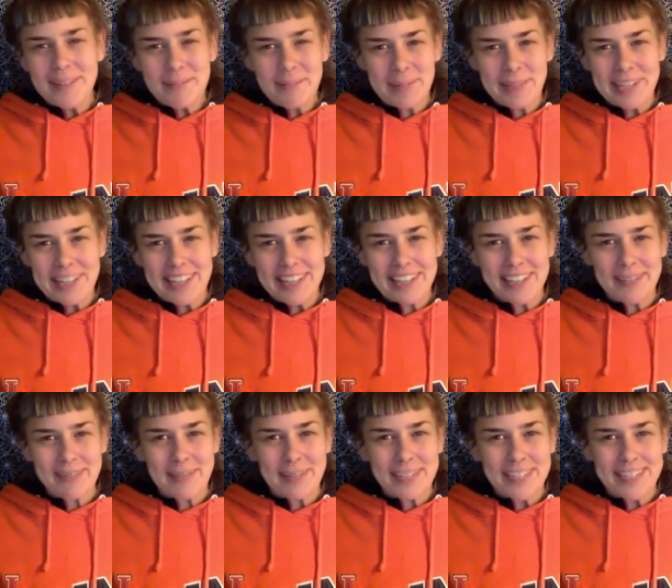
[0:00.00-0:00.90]
Breathe in
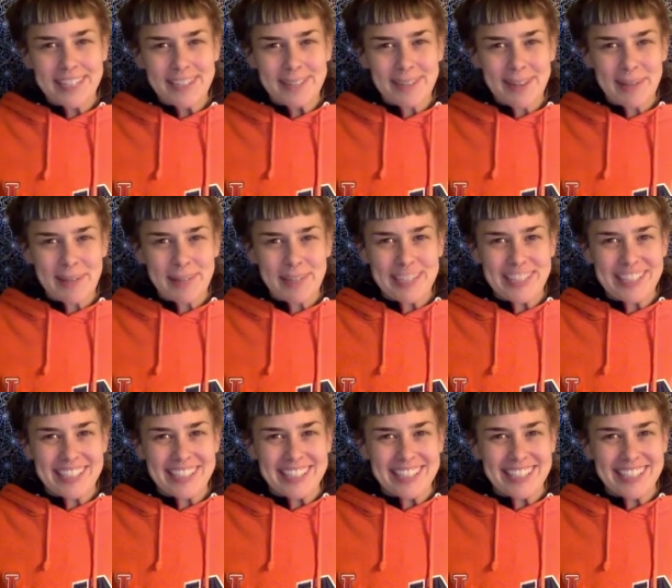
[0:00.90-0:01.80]
and raise your
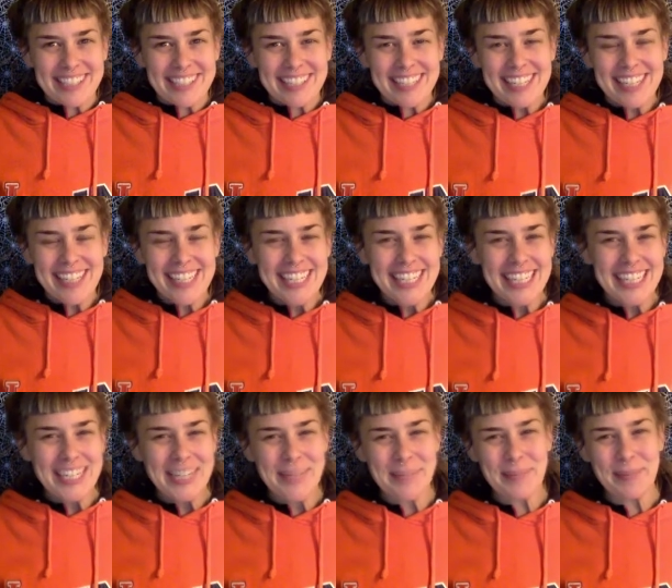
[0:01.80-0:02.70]
vibration.
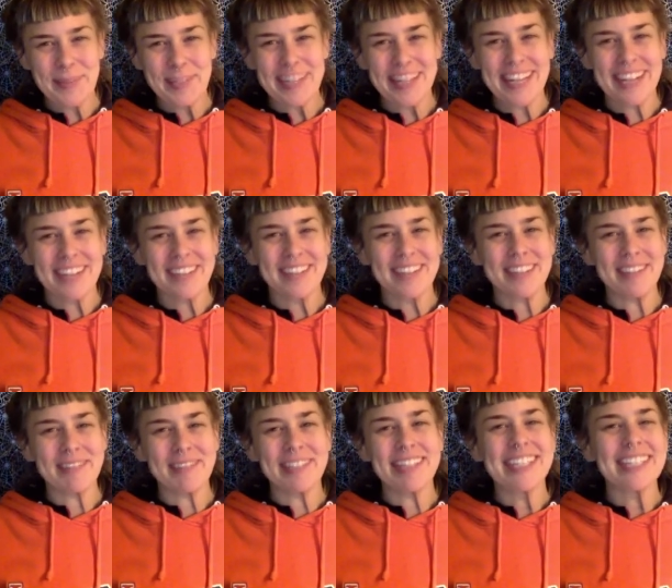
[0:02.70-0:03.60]
Breathe out
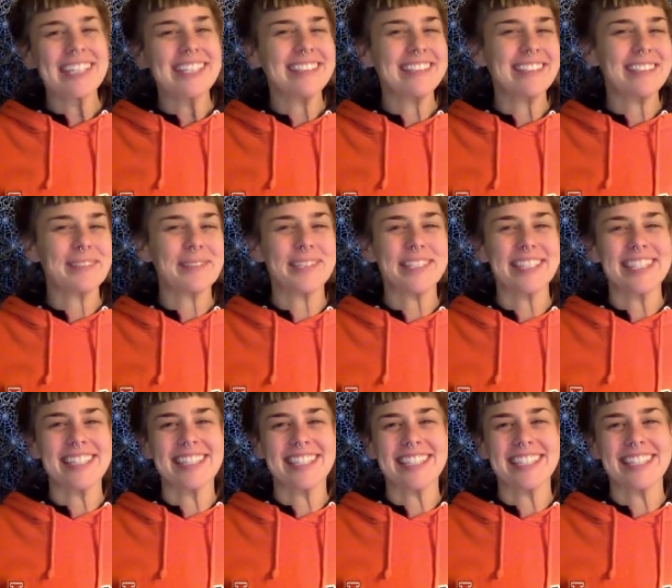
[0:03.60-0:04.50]
and release your
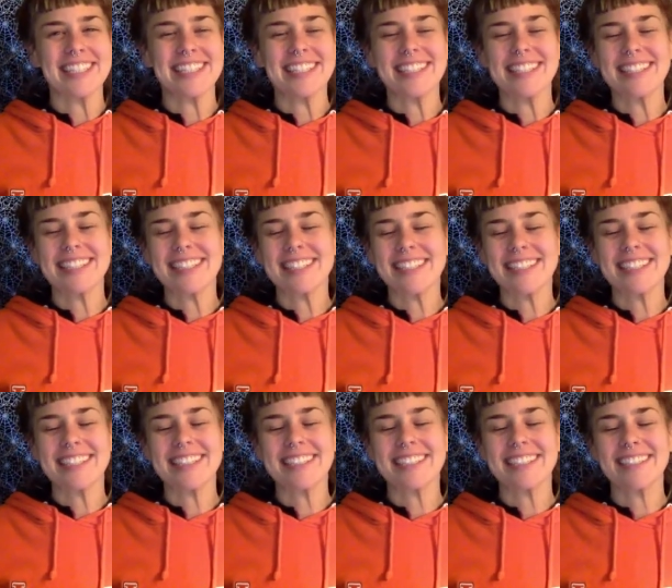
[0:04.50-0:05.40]
resistance.
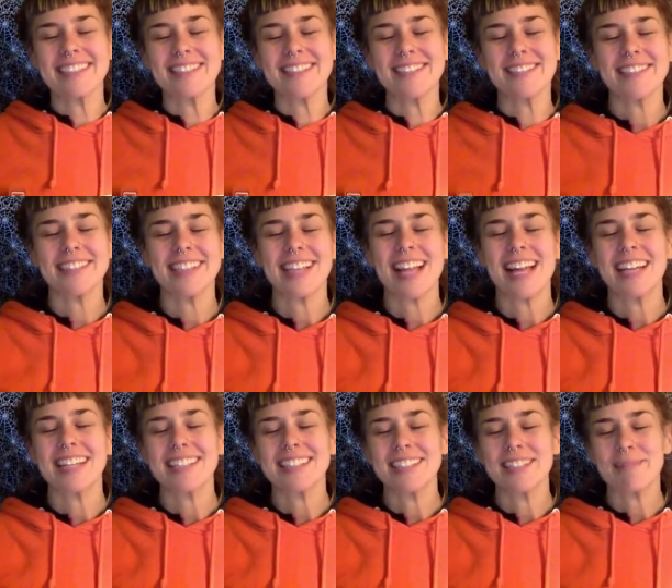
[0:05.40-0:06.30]

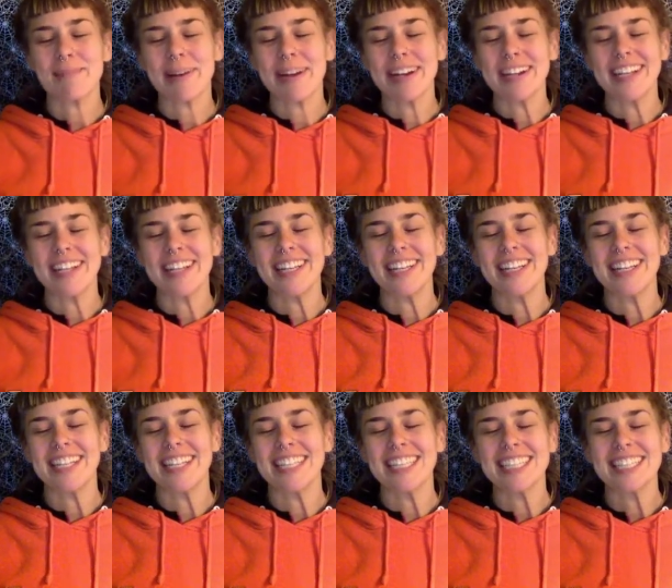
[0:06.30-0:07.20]
Relax your
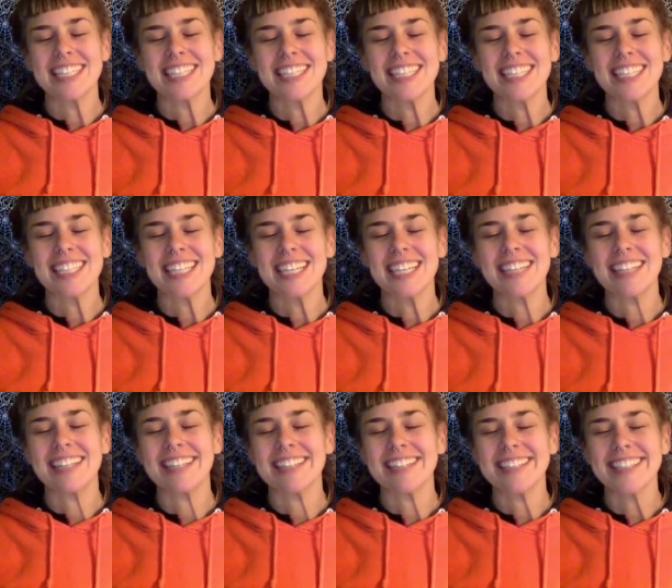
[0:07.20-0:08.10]
body.
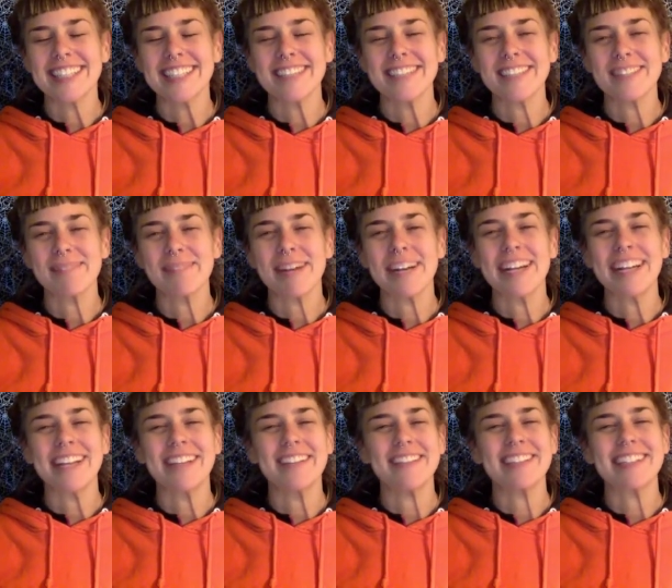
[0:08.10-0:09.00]
Let yourself
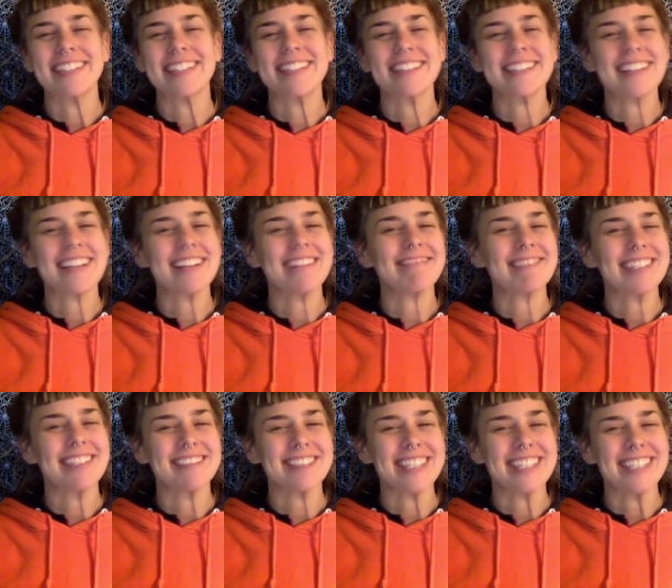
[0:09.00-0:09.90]
smile because life
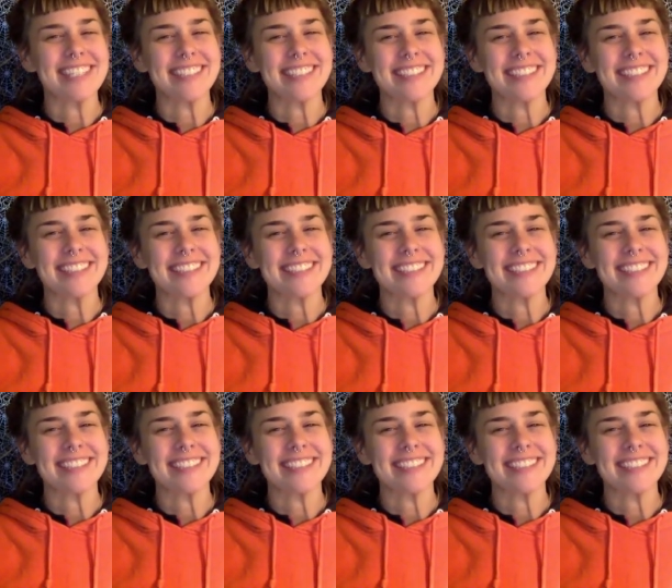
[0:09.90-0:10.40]
loves you.